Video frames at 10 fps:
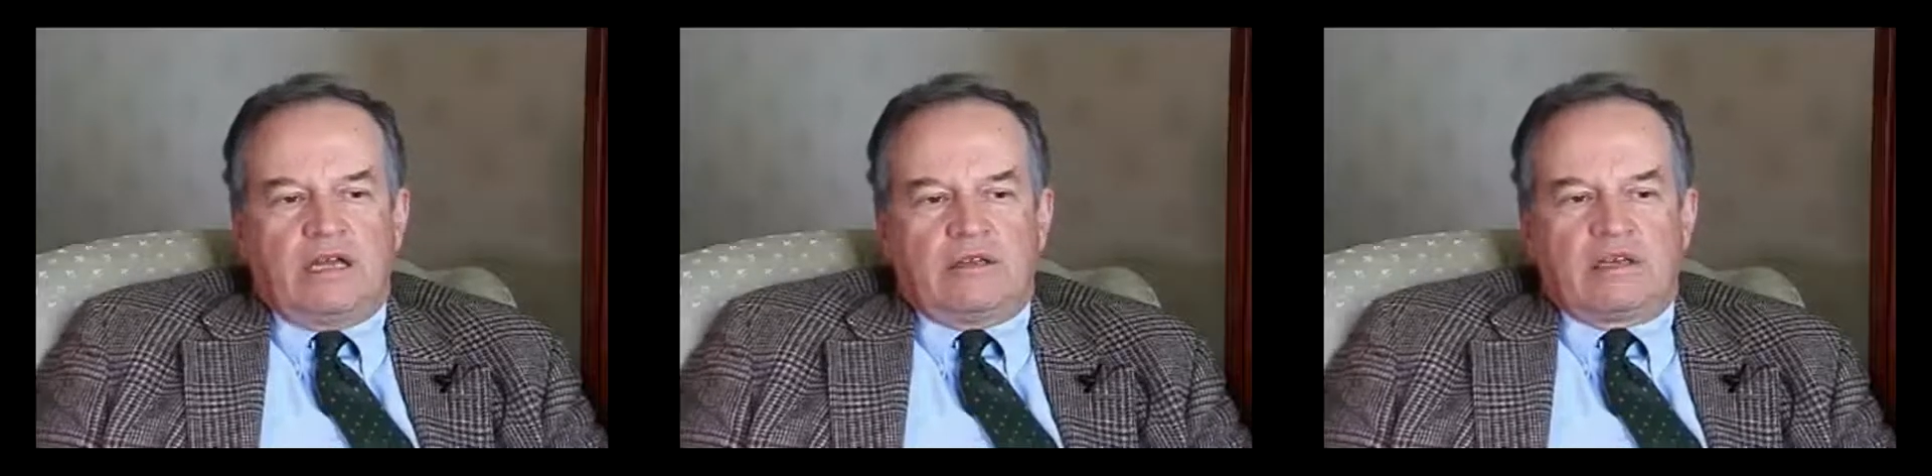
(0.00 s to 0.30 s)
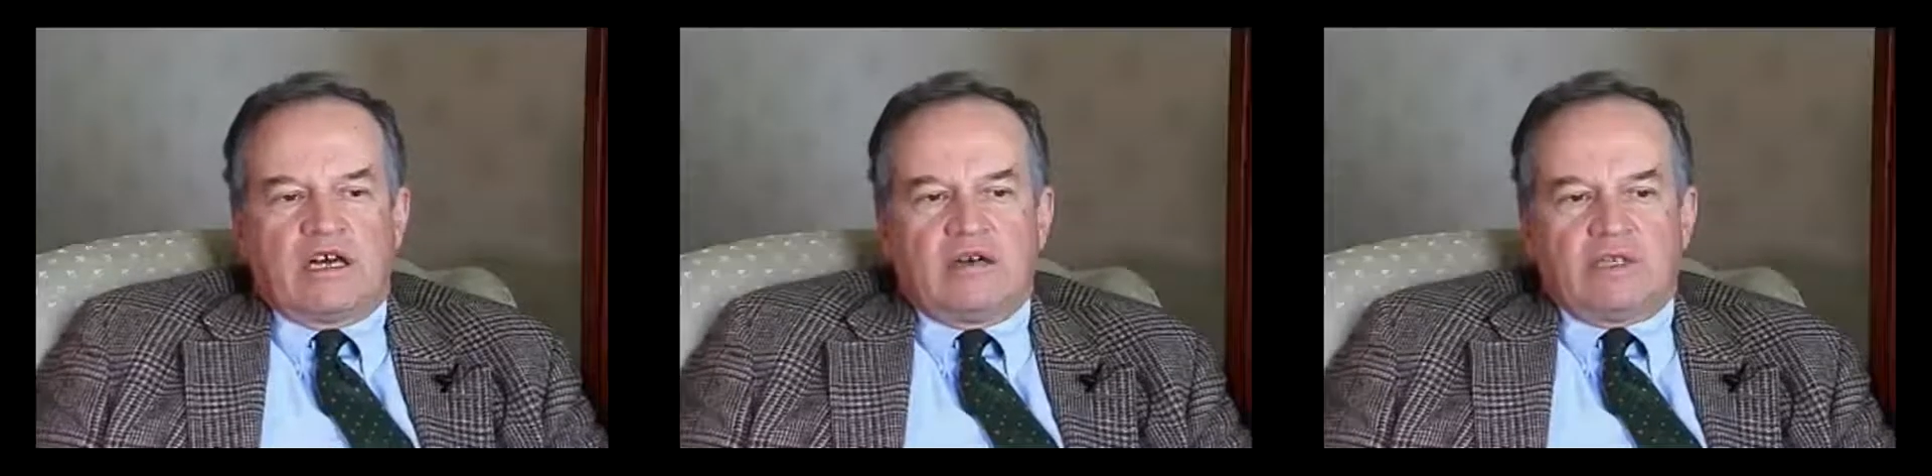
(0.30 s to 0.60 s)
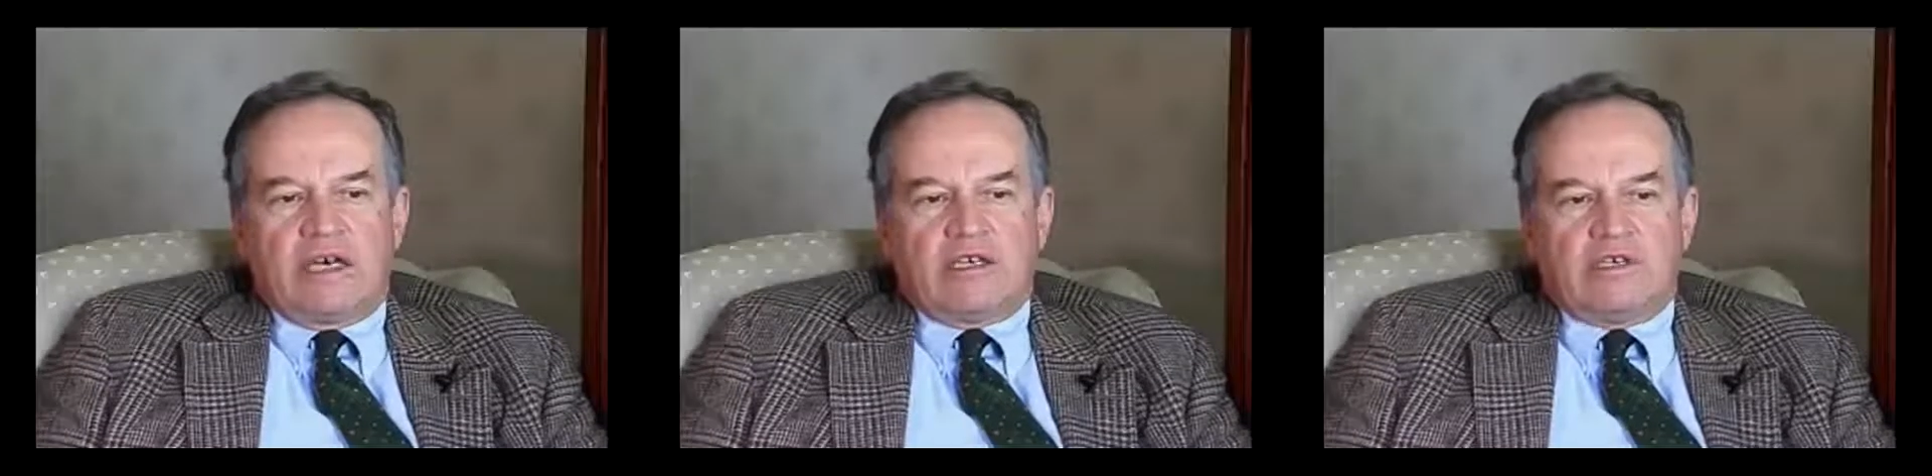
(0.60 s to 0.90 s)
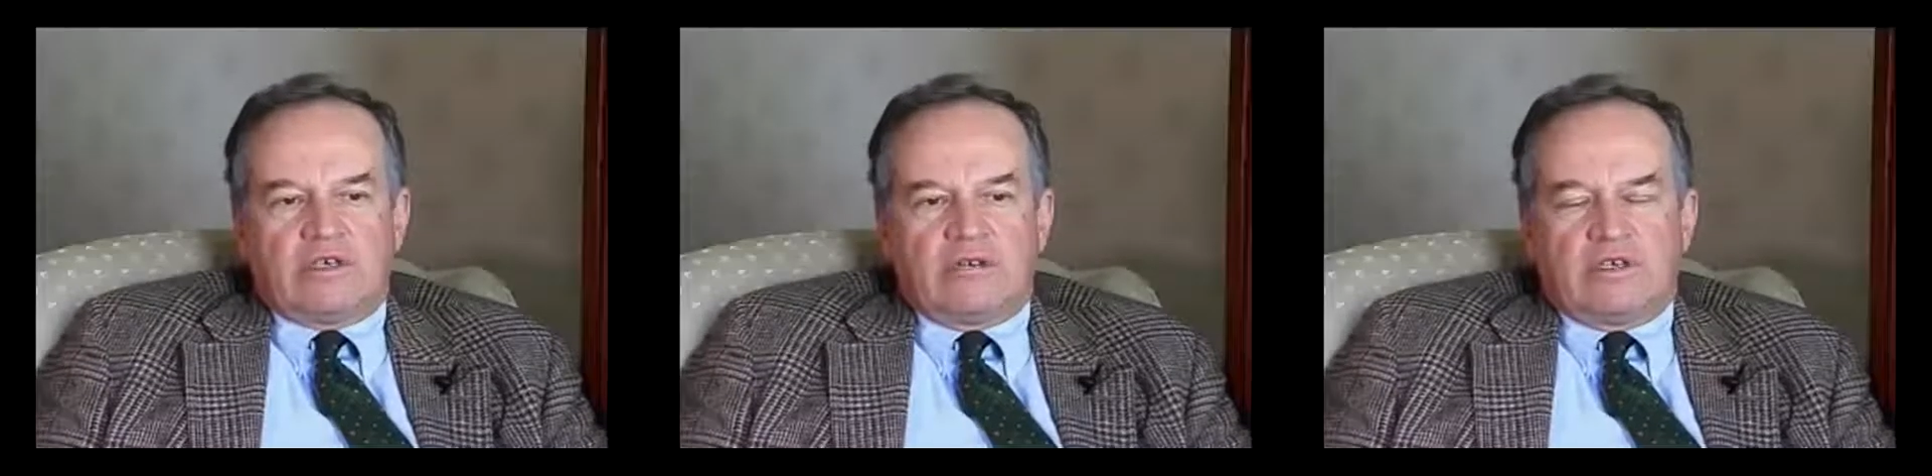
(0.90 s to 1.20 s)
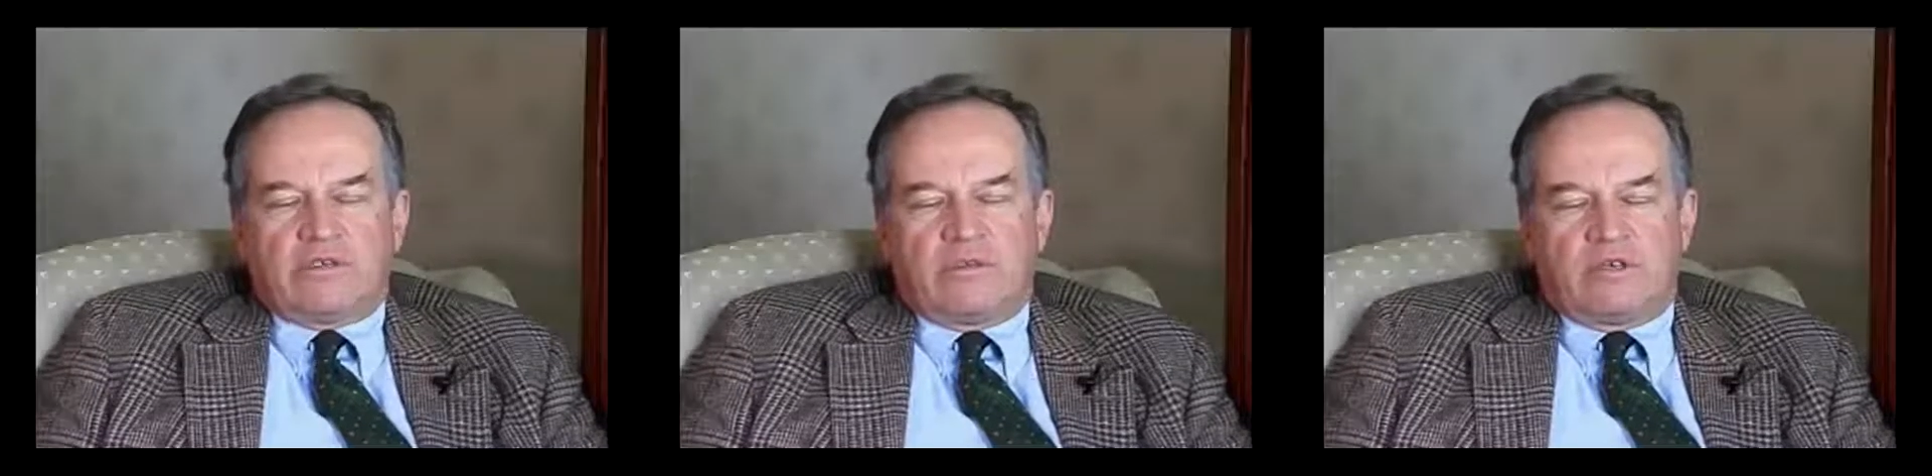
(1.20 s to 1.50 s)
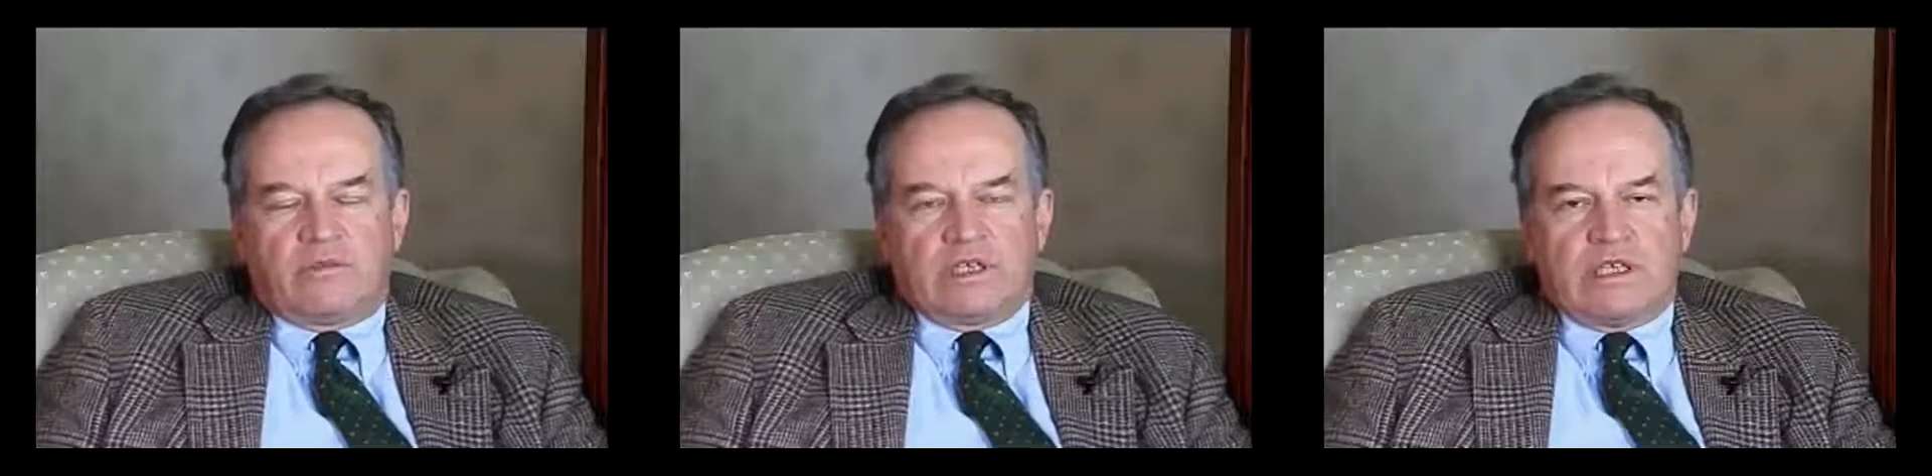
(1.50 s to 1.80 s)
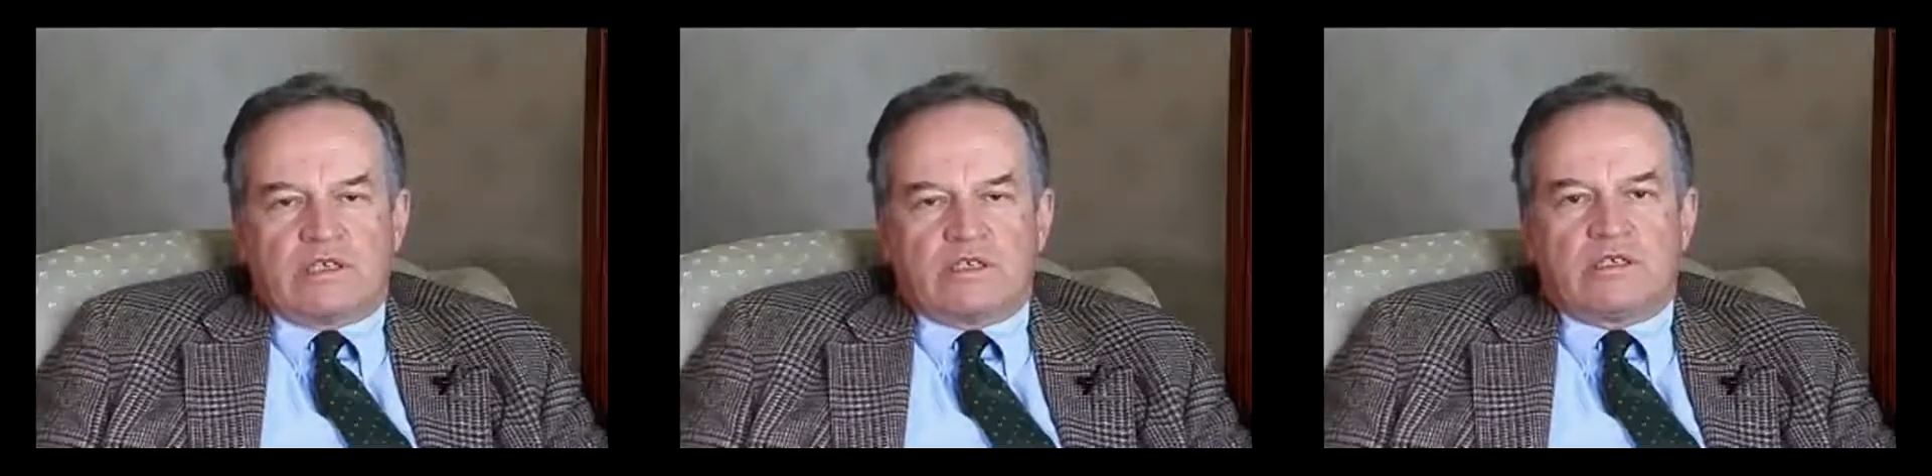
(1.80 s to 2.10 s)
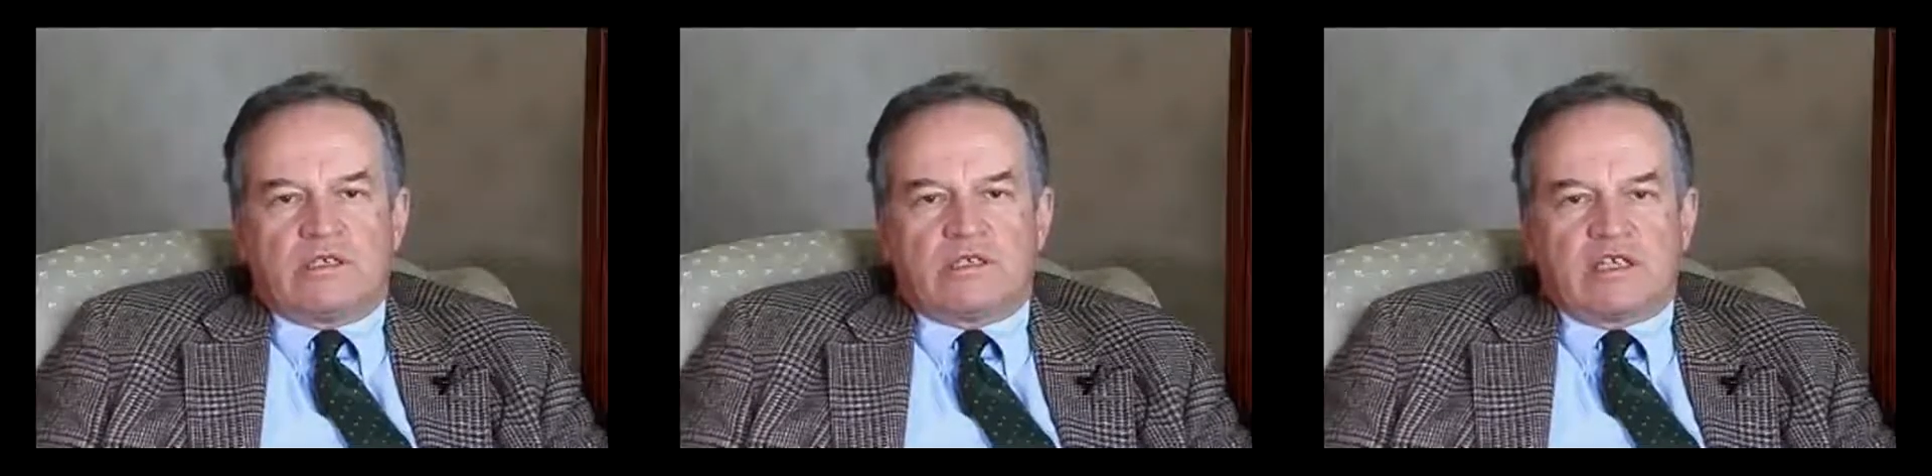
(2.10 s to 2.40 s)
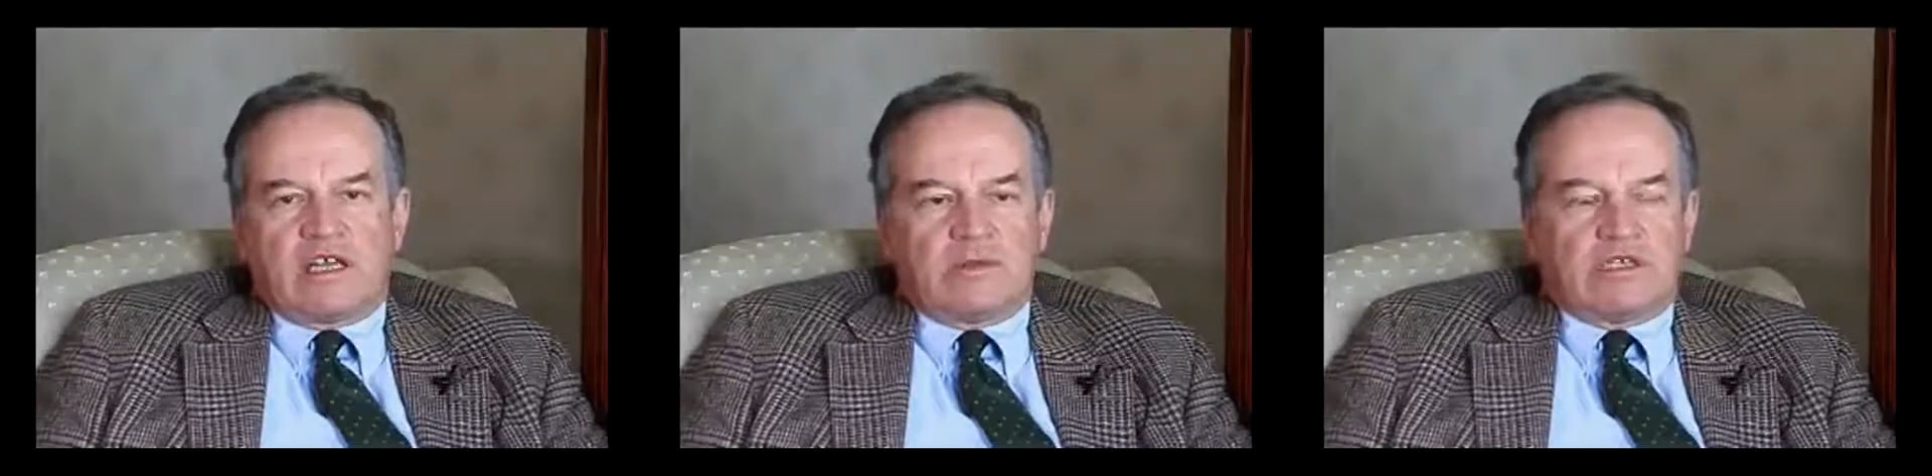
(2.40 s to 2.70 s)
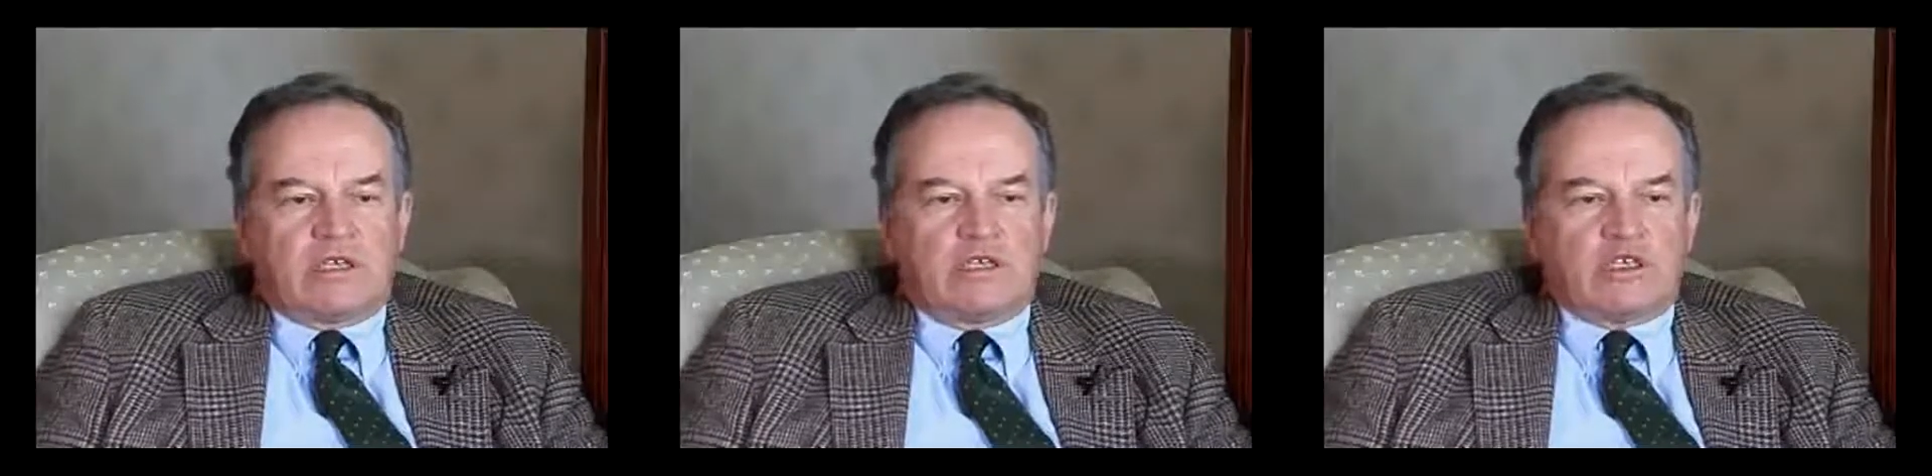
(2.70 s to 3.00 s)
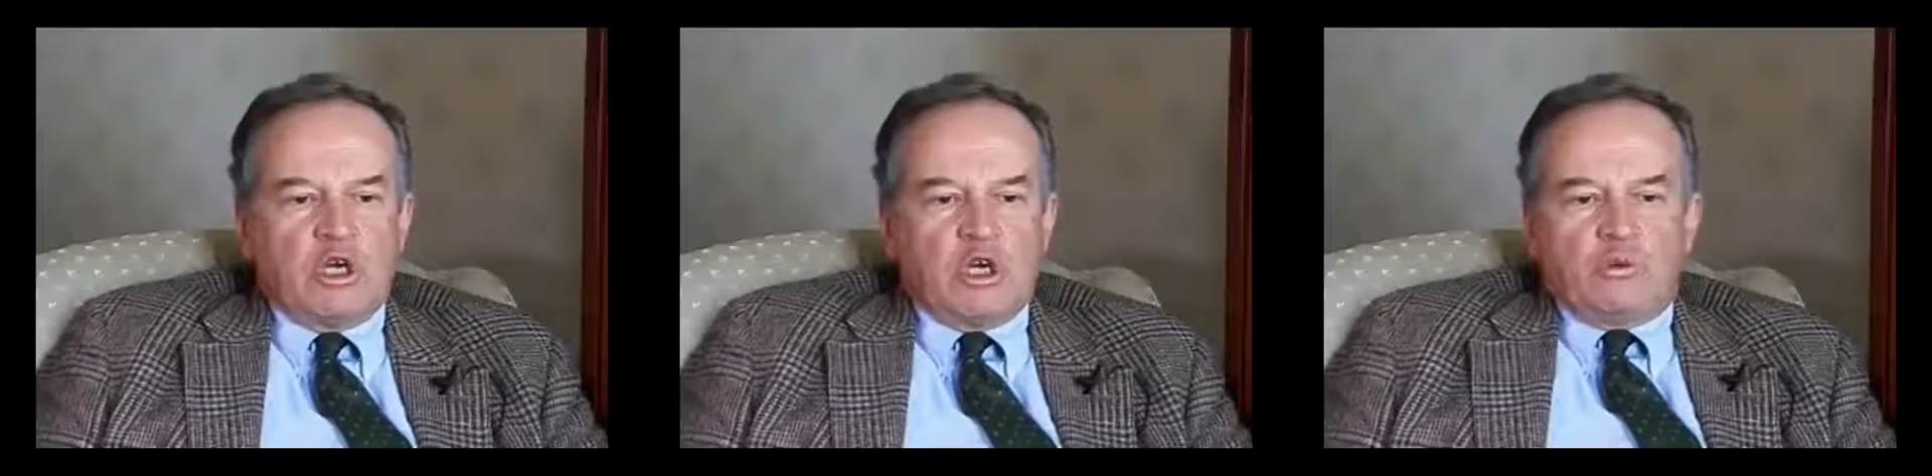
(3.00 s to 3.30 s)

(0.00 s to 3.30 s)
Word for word: And the combination of history of religions and Islamic studies